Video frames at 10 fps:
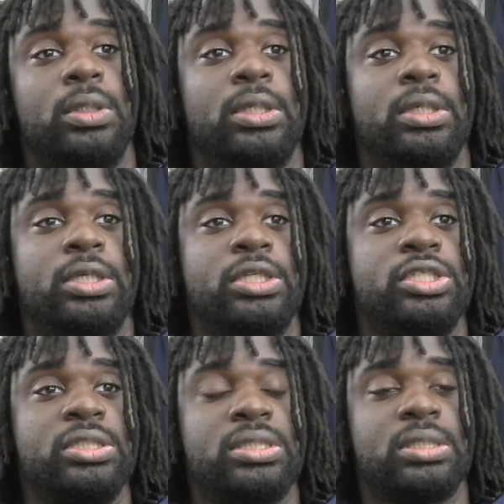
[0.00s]
it
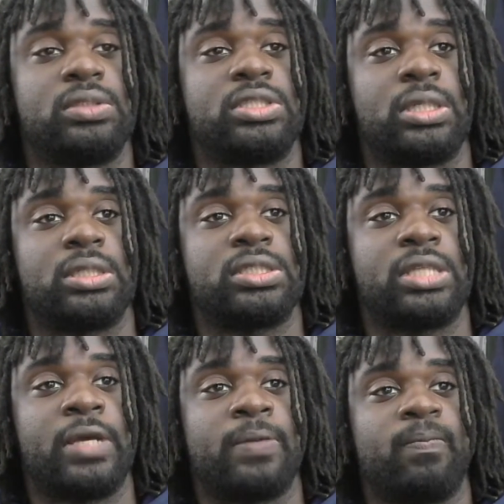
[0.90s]
just still sucks
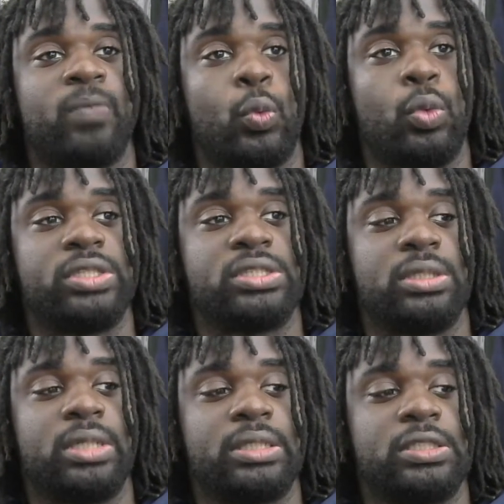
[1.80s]
that we're
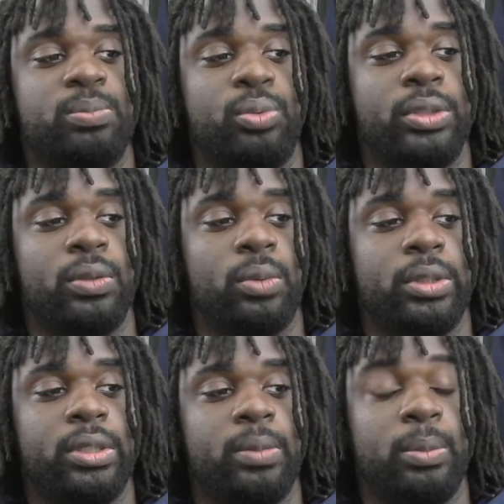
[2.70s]
still at this point
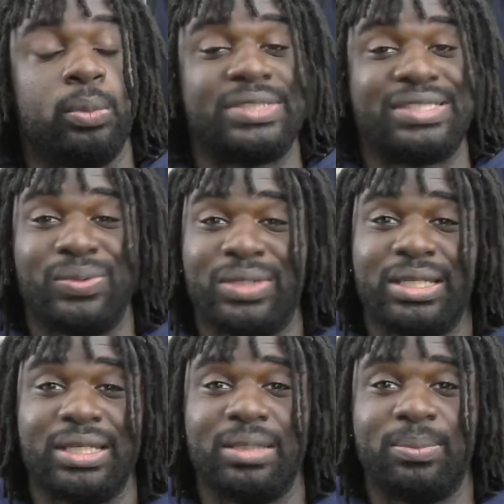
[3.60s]
where people still
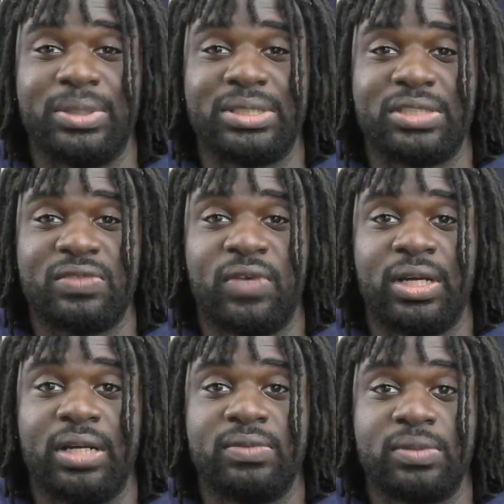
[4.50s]
can't get PlayStation
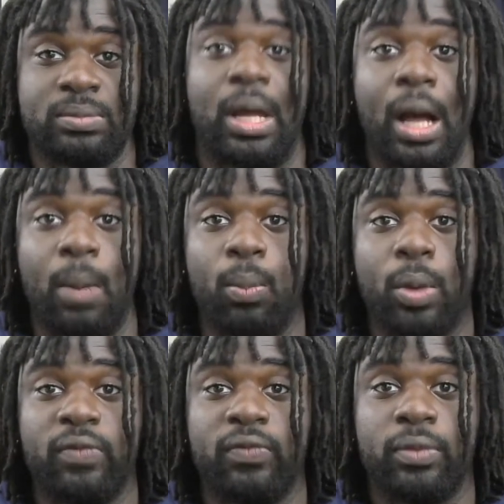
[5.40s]
5s. I'm one
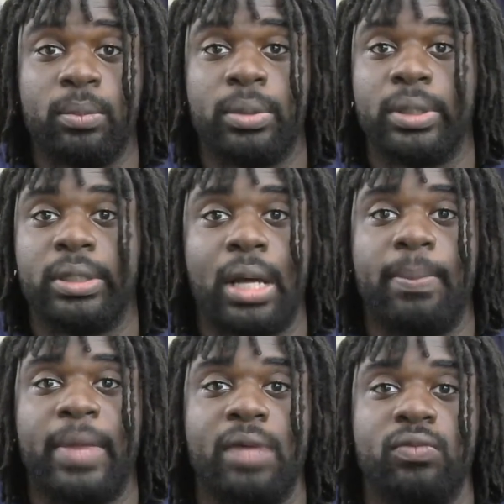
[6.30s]
of them, but I'm
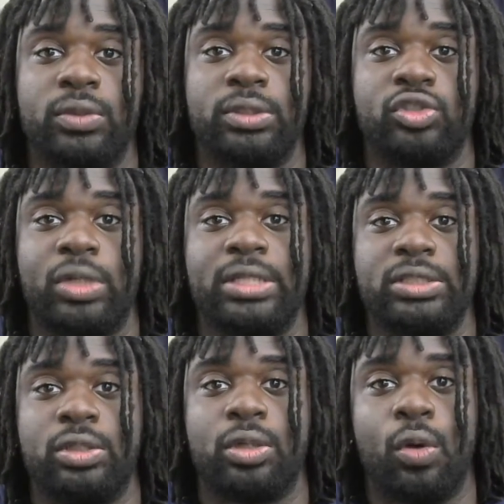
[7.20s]
not really trying
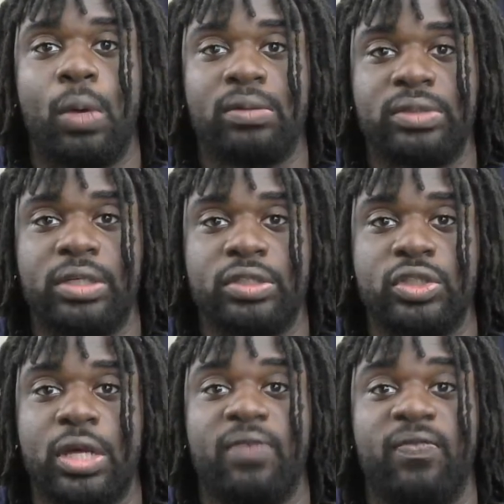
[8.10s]
to go out there and
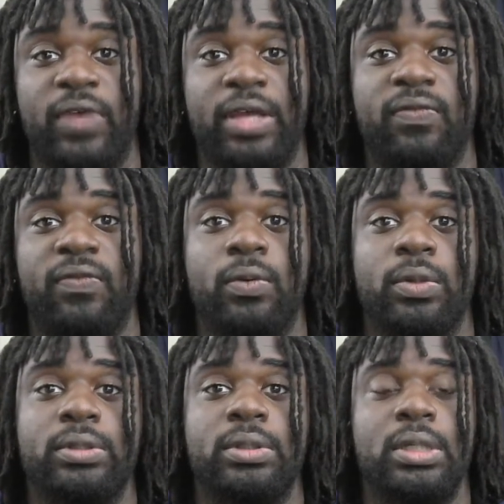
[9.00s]
try to fight for it
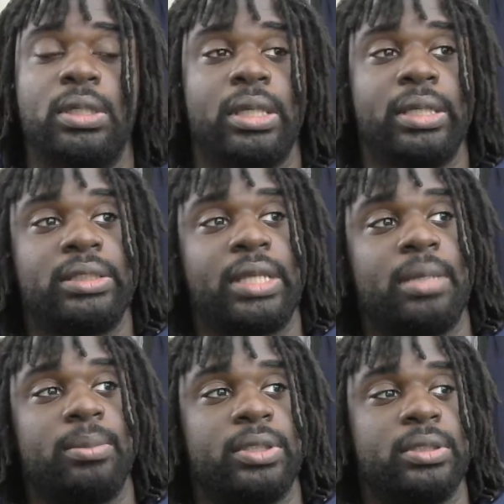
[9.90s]
like
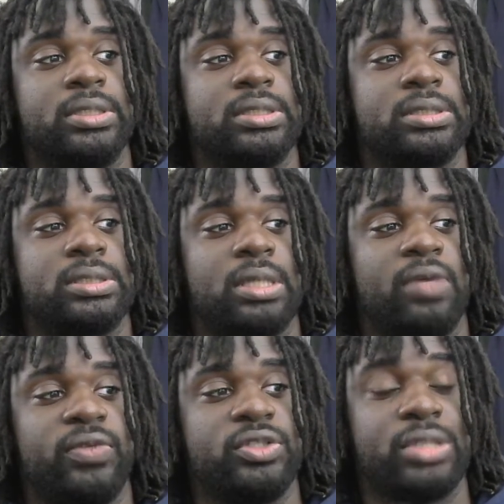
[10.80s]
that because
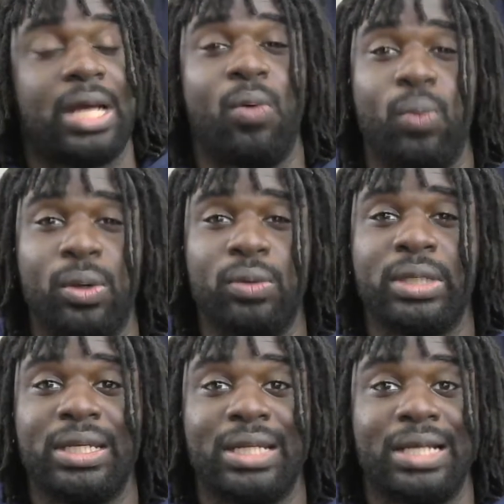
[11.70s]
eventually I will get
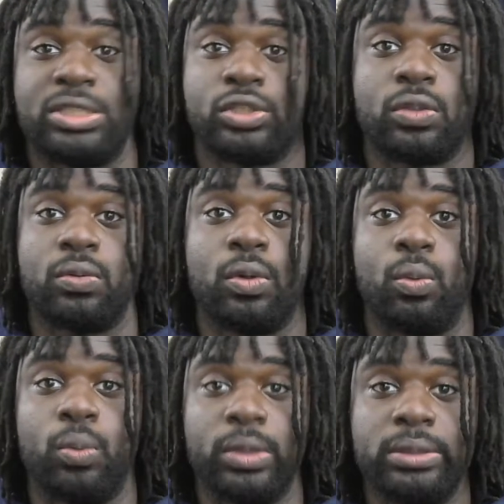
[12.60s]
it. I just don't know
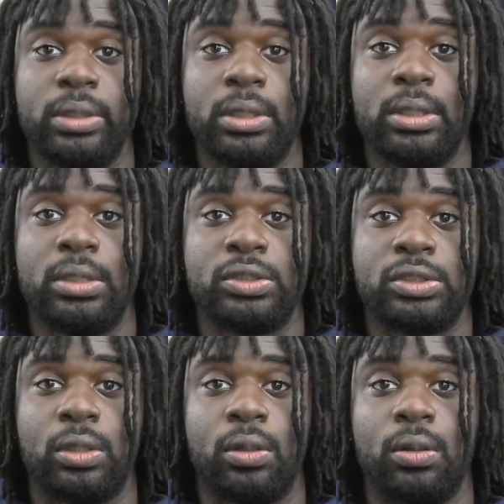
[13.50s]
when.
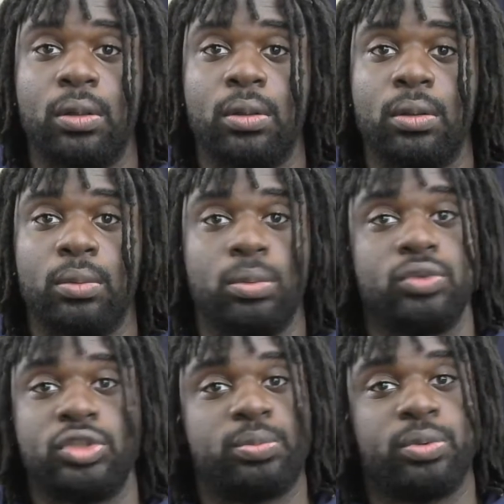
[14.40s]
So we'll
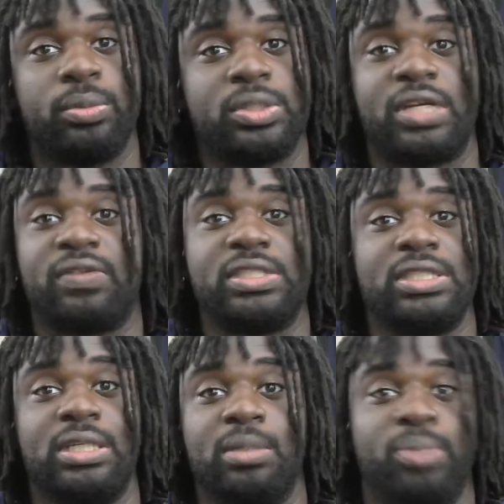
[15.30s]
just pretty much have to
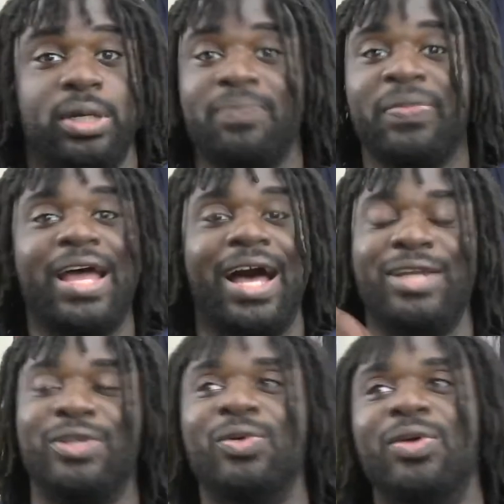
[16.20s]
see. But I
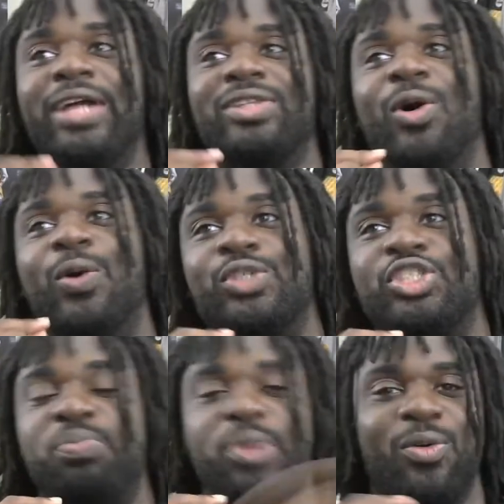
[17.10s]
do like the whole
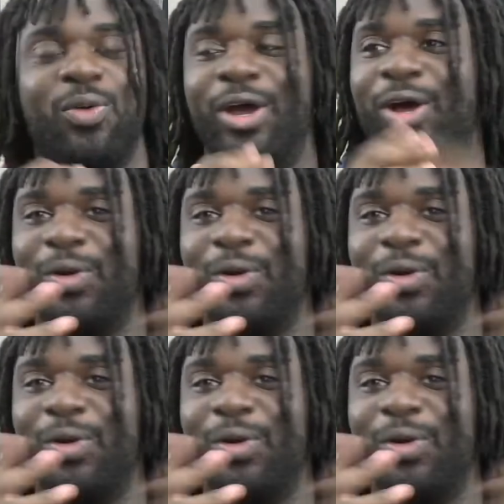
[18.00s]
spin around